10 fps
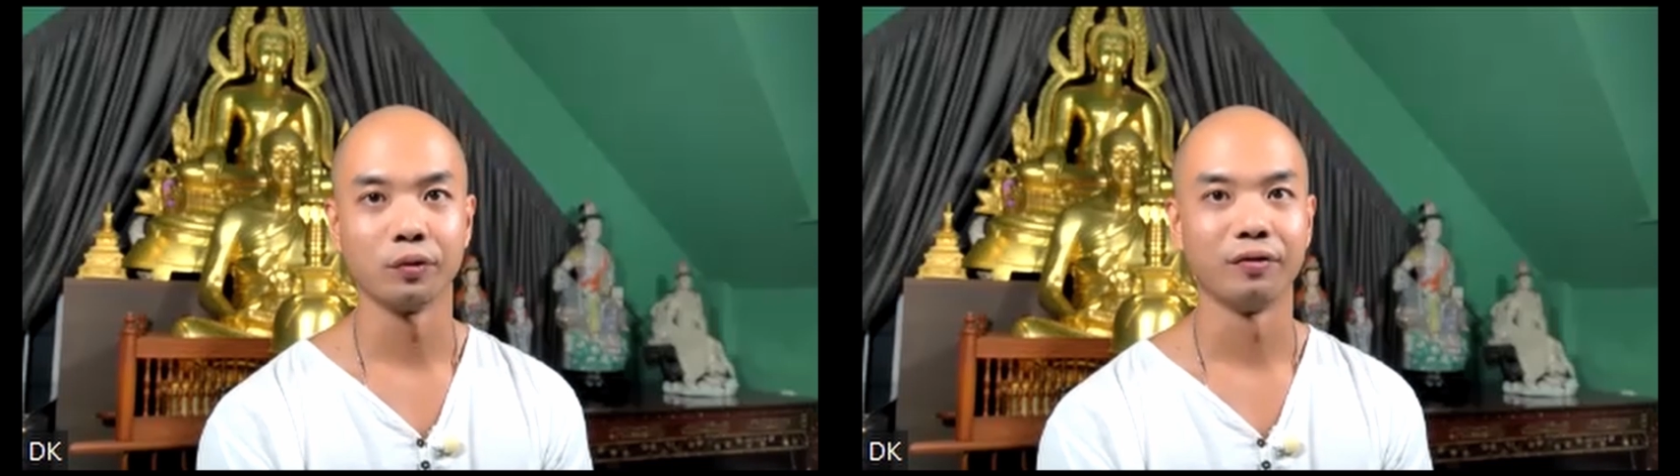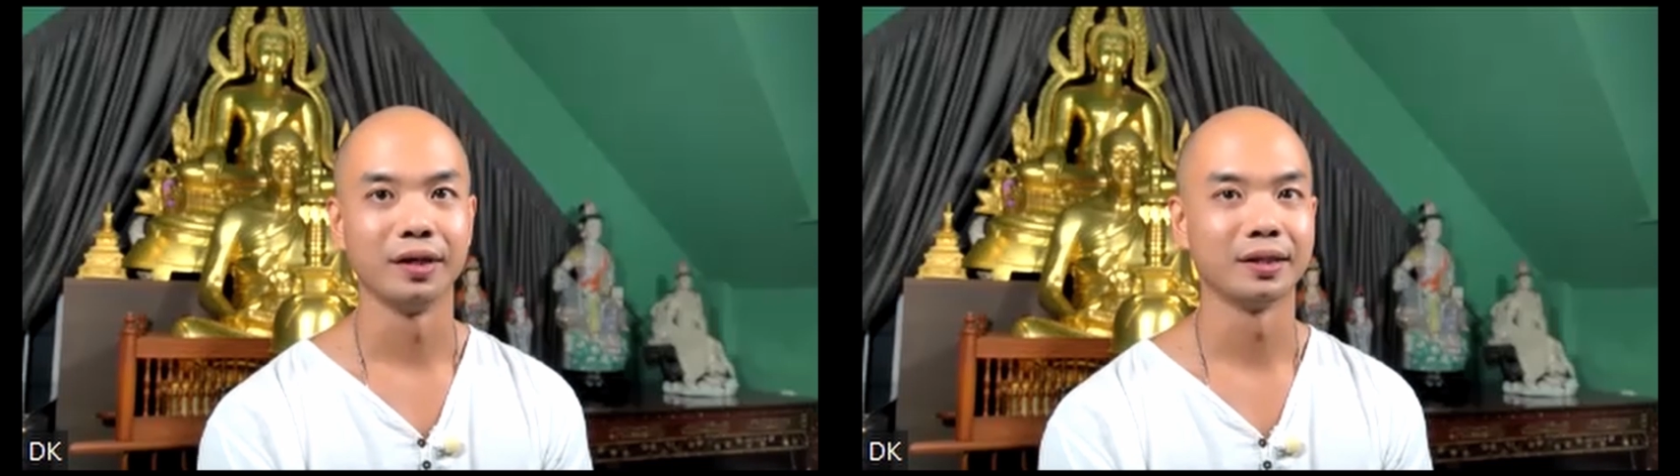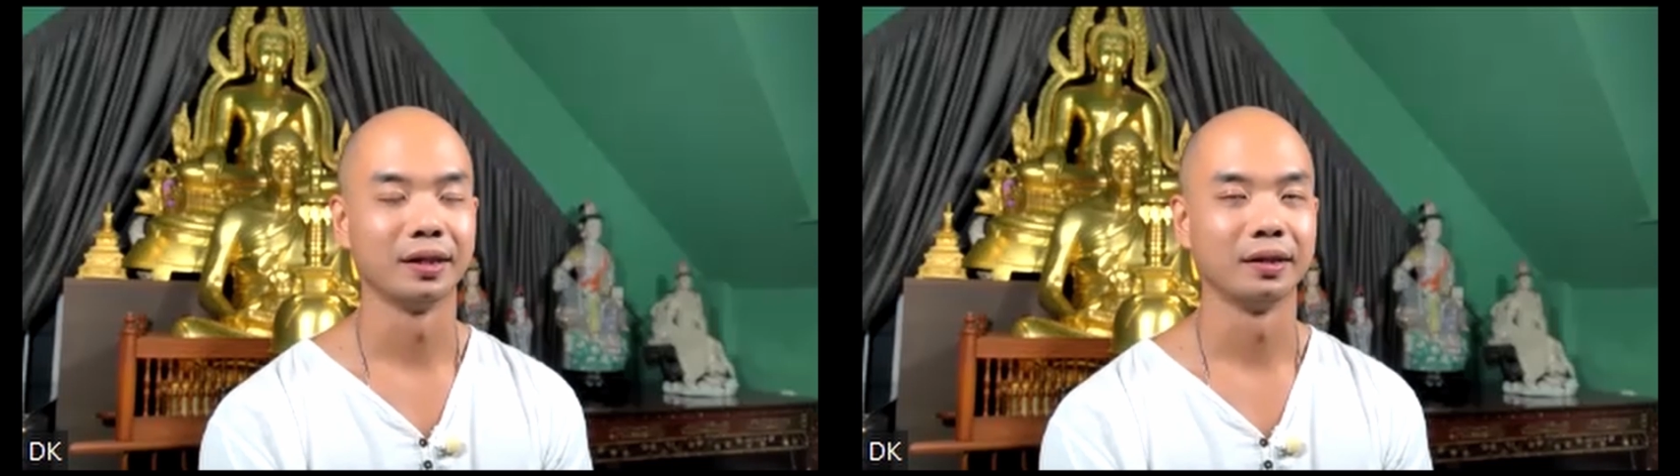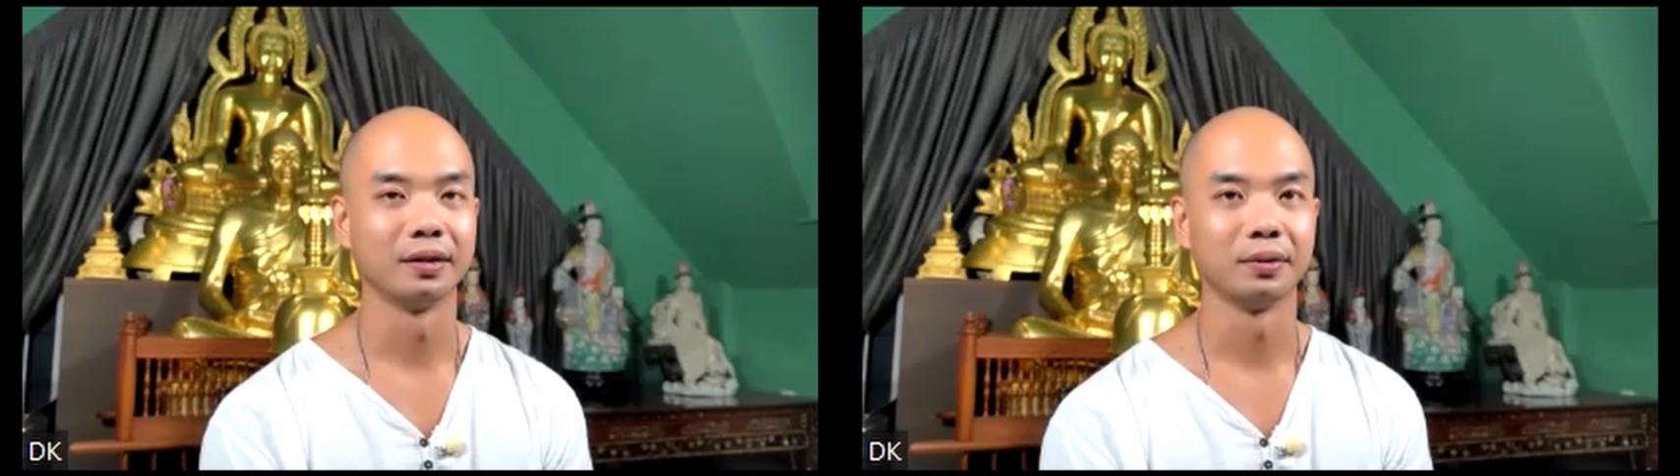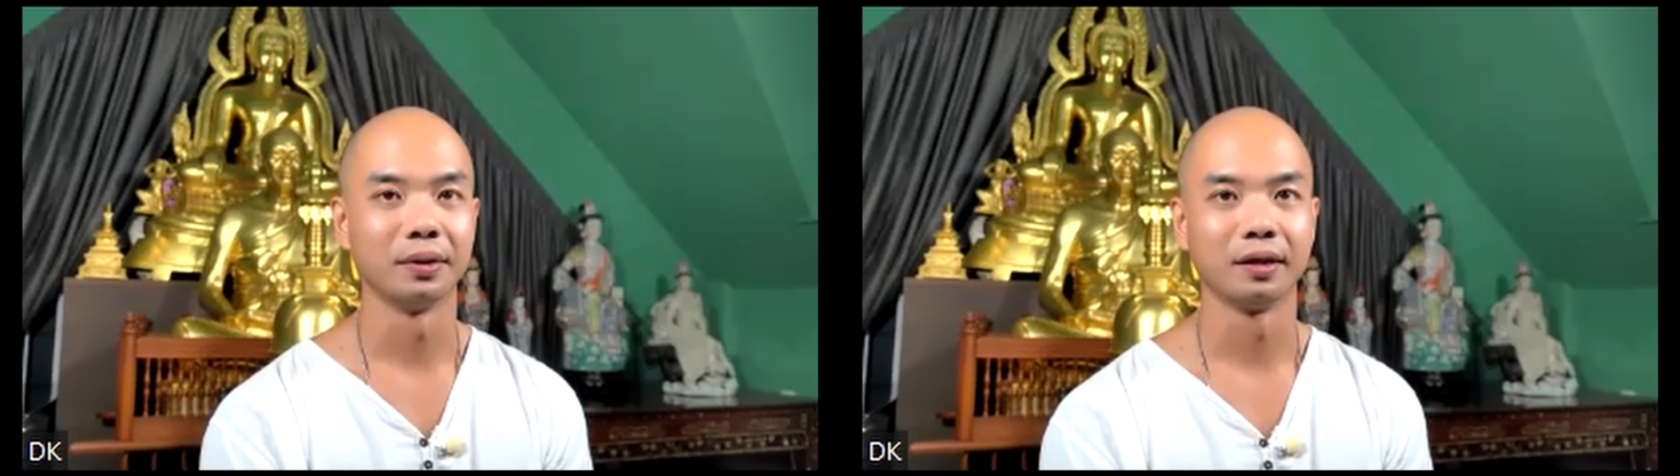we've listened
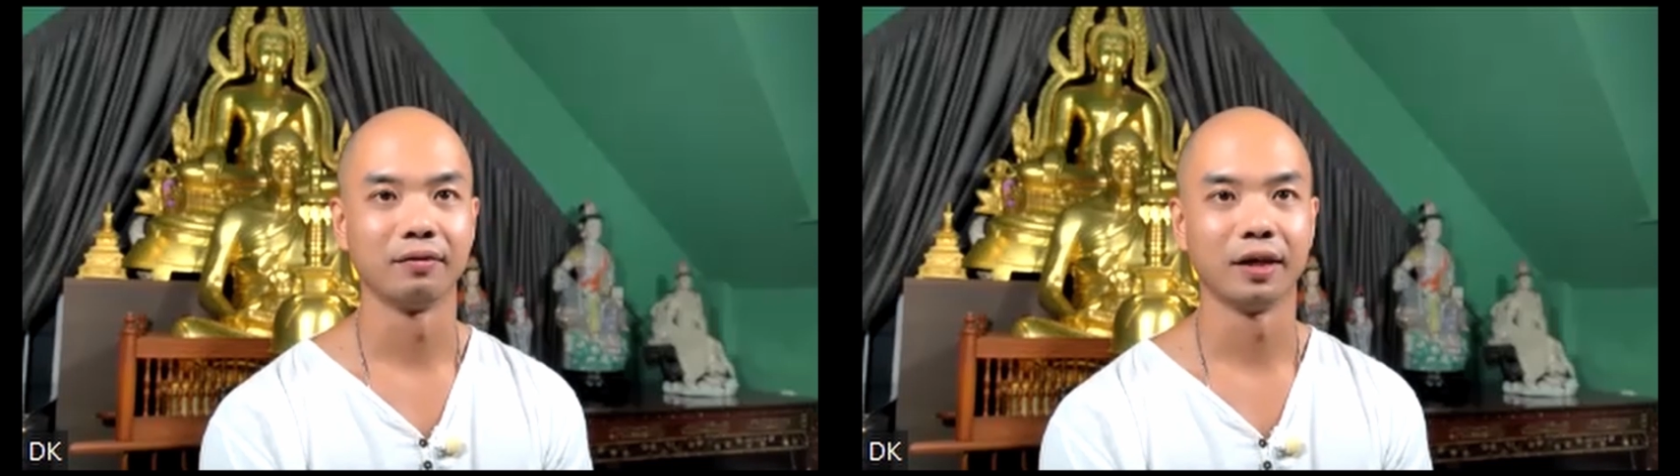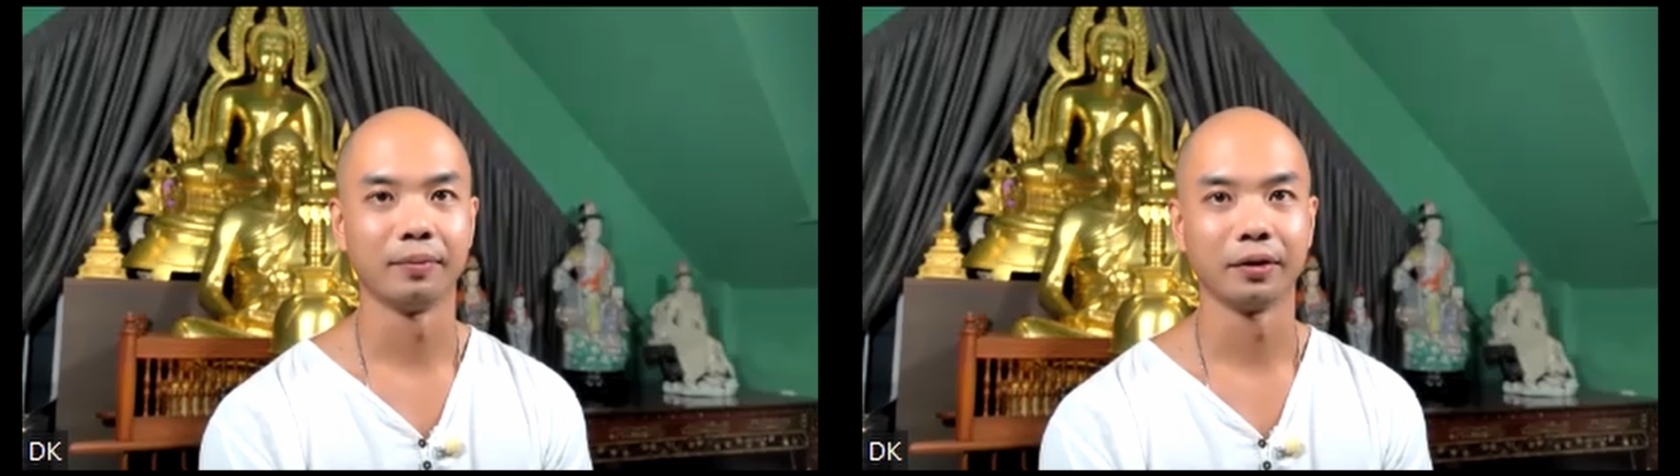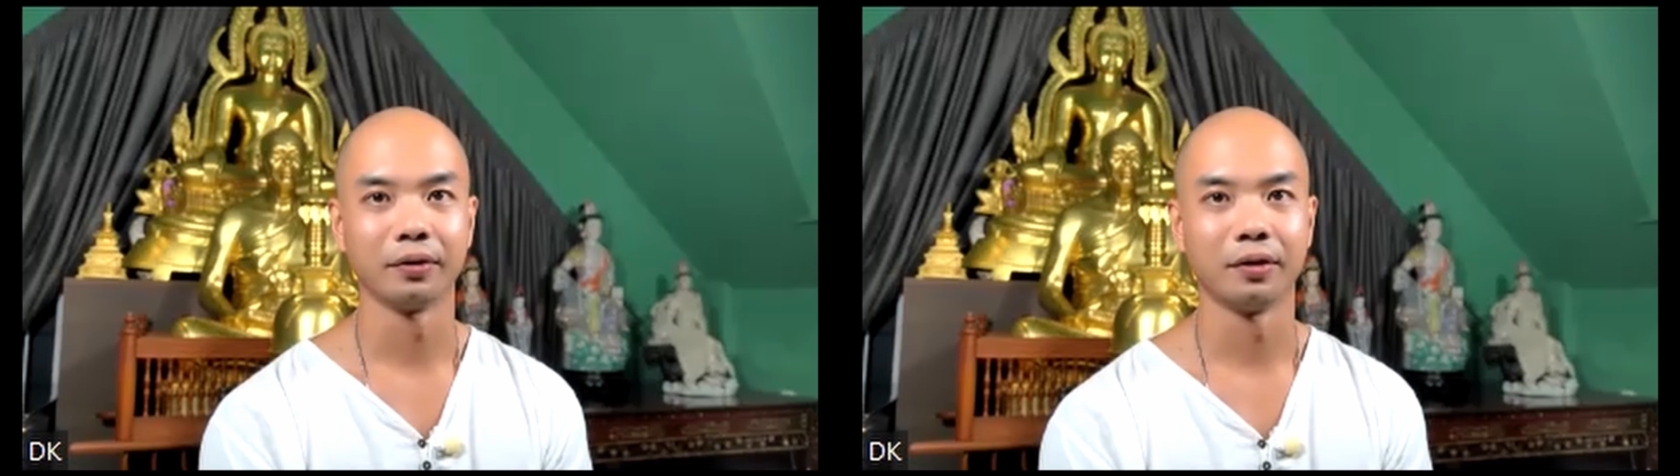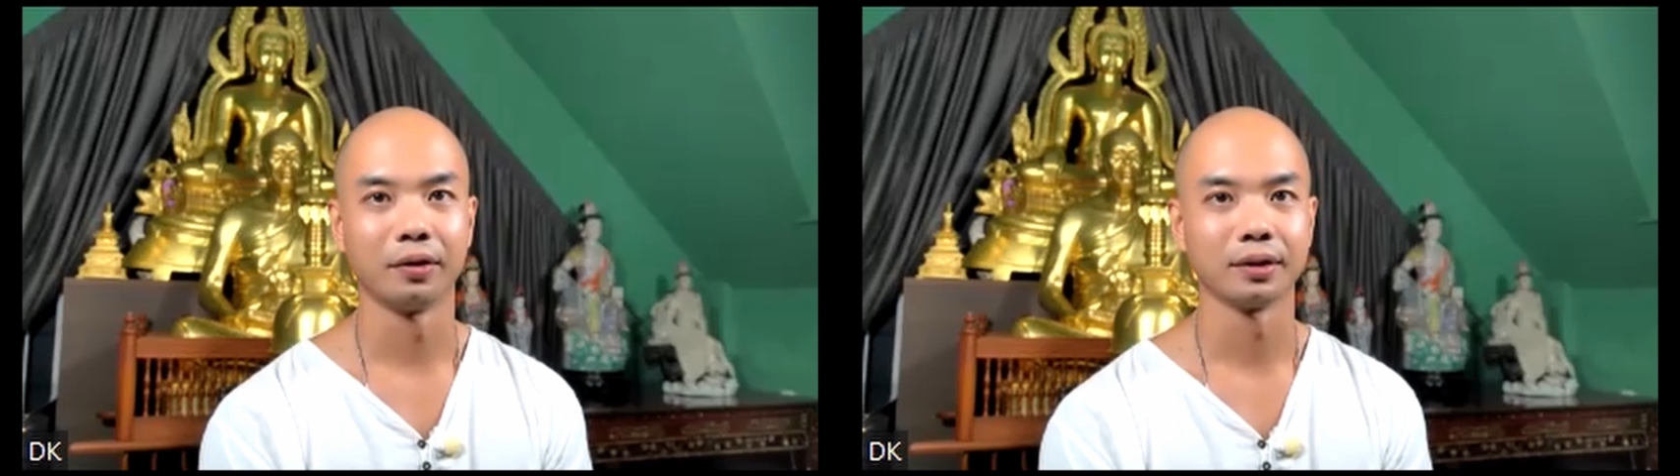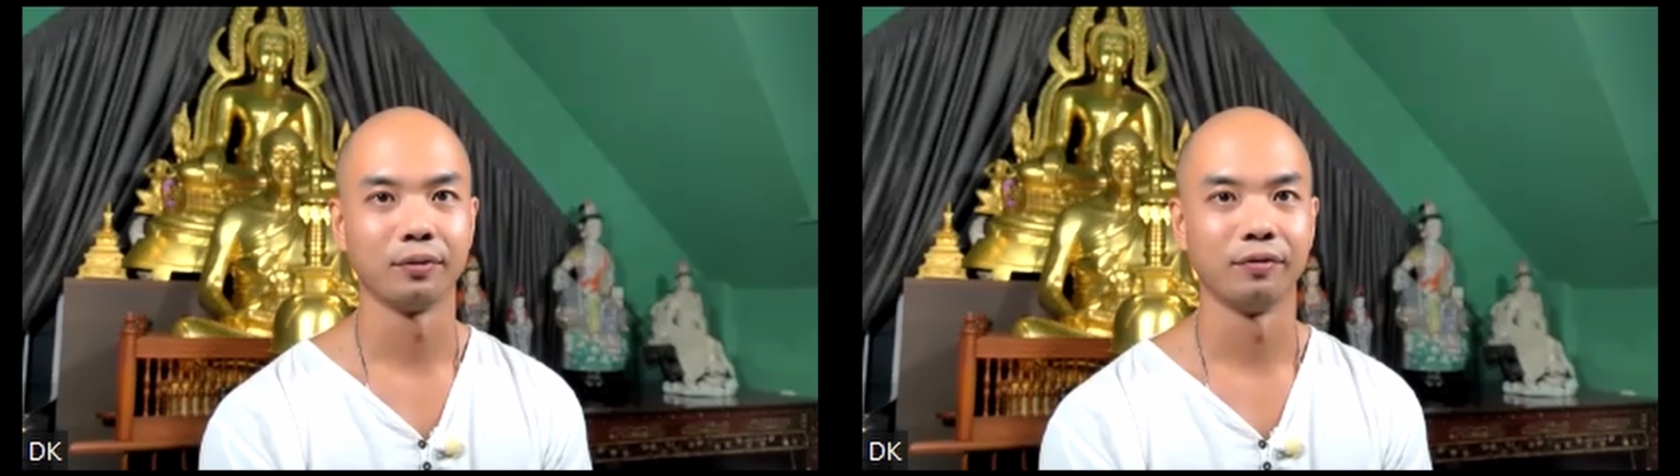to enough Dharma
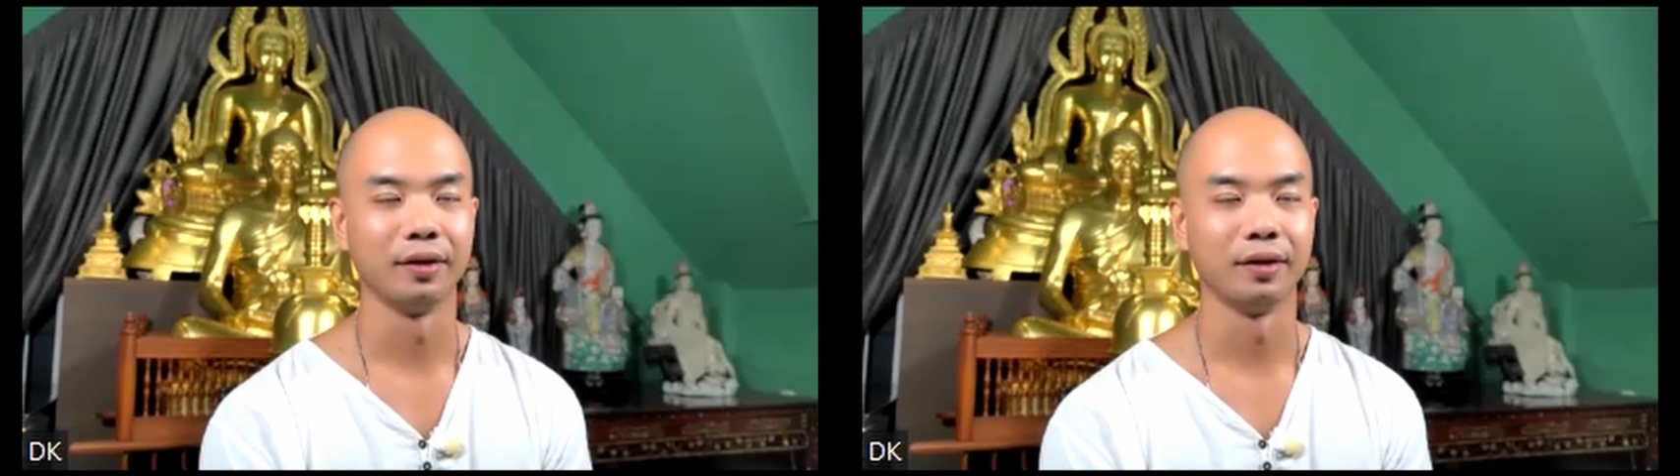talks,